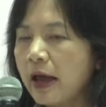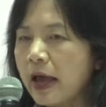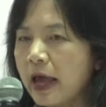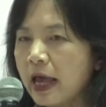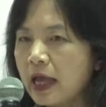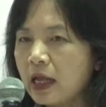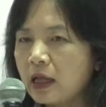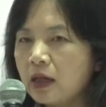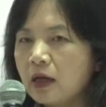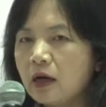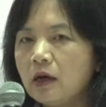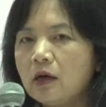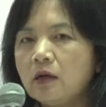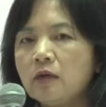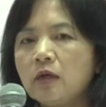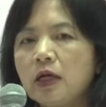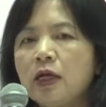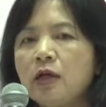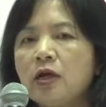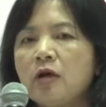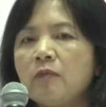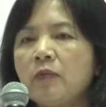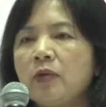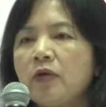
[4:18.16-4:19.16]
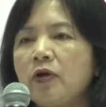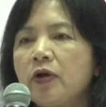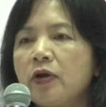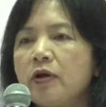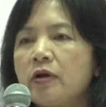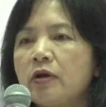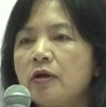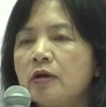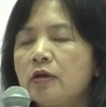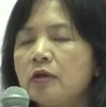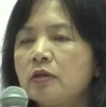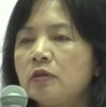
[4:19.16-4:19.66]
And in
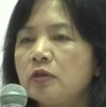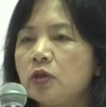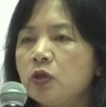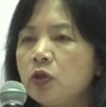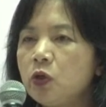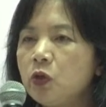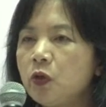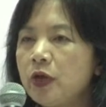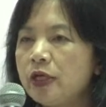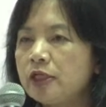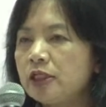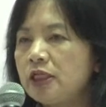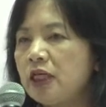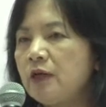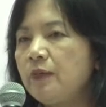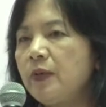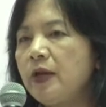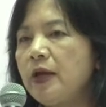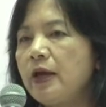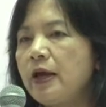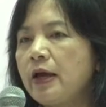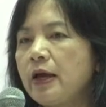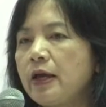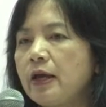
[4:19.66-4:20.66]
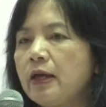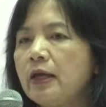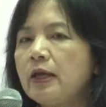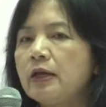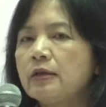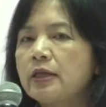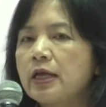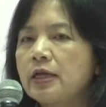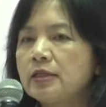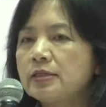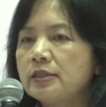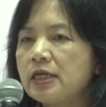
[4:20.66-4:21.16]
America, the US EPA,
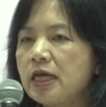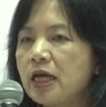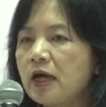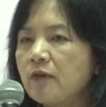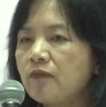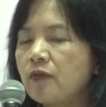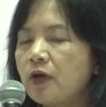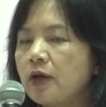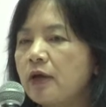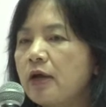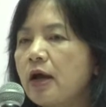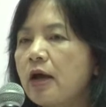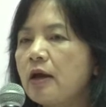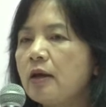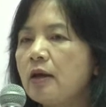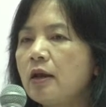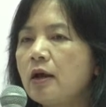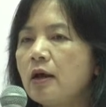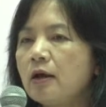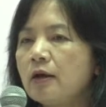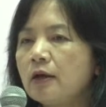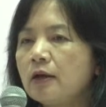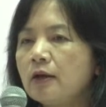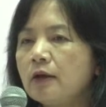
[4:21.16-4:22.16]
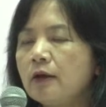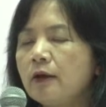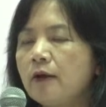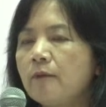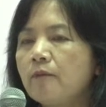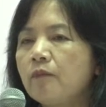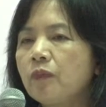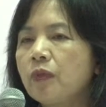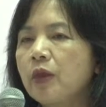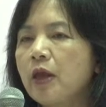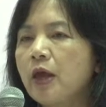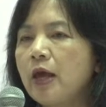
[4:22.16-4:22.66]
they set up the guideline,
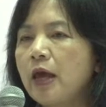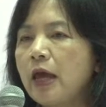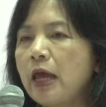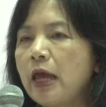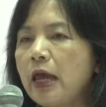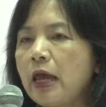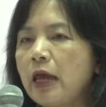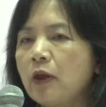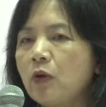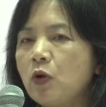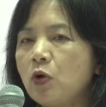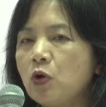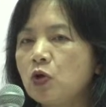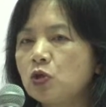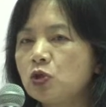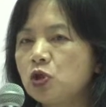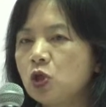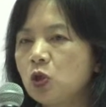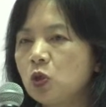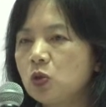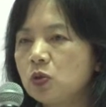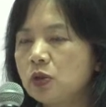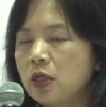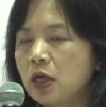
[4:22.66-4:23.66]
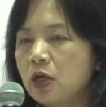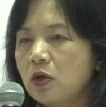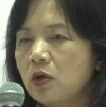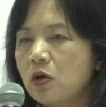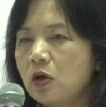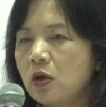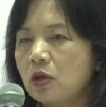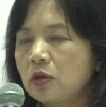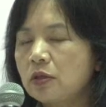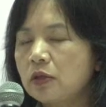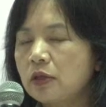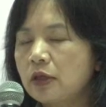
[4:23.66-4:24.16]
and also
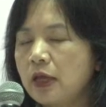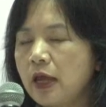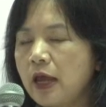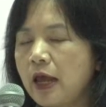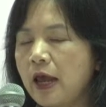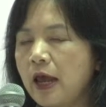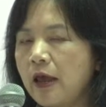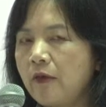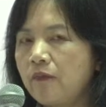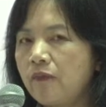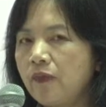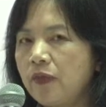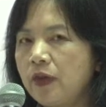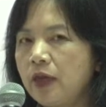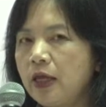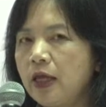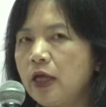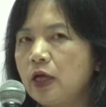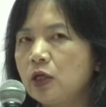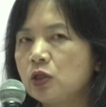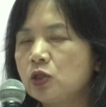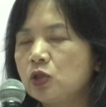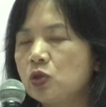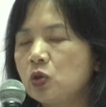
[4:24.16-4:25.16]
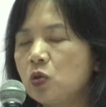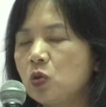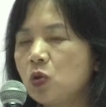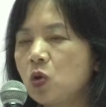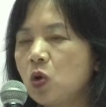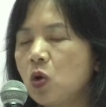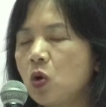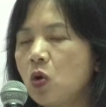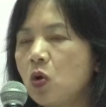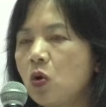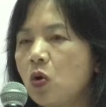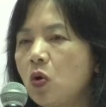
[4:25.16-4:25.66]
they have the
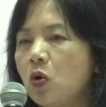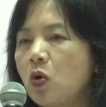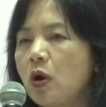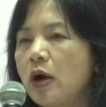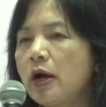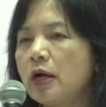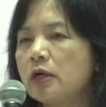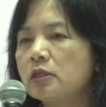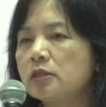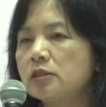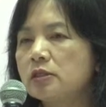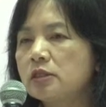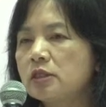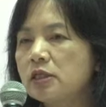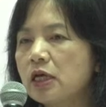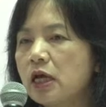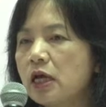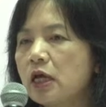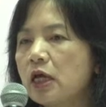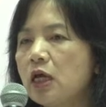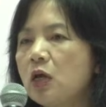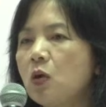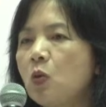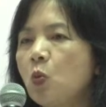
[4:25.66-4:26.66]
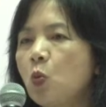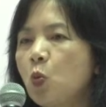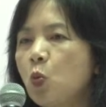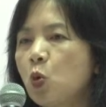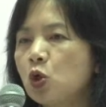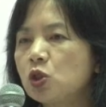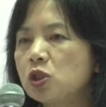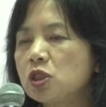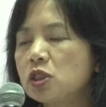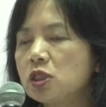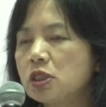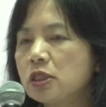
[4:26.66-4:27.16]
so-called Safe
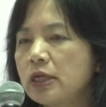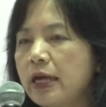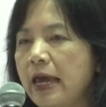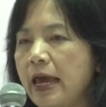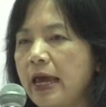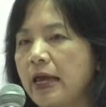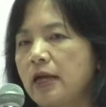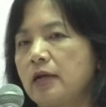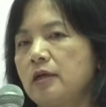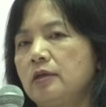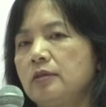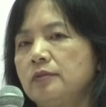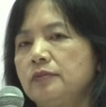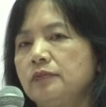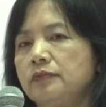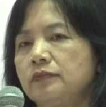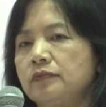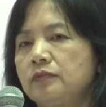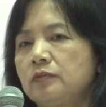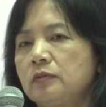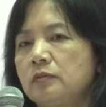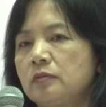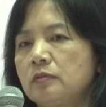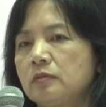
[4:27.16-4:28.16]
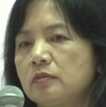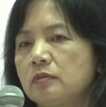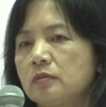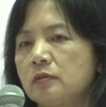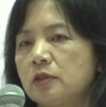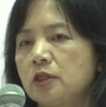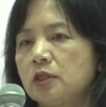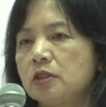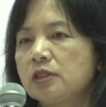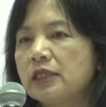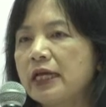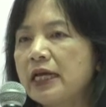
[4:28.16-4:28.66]
Water Act,
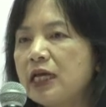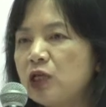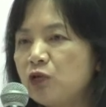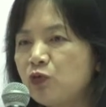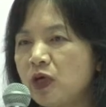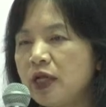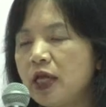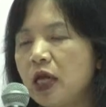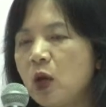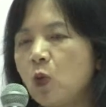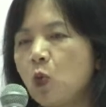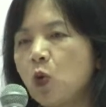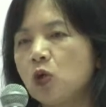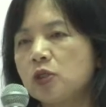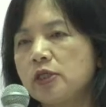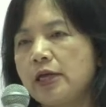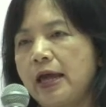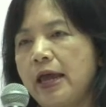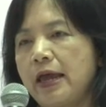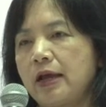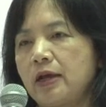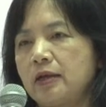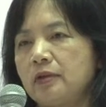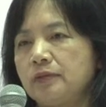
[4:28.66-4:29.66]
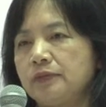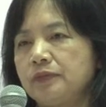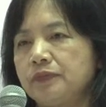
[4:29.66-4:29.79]
Safe Drinking Water Act.